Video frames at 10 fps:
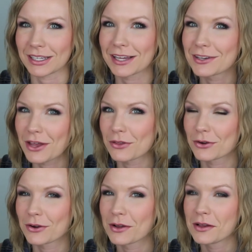like
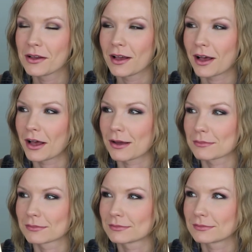another,
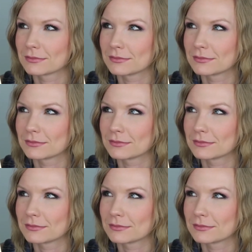um,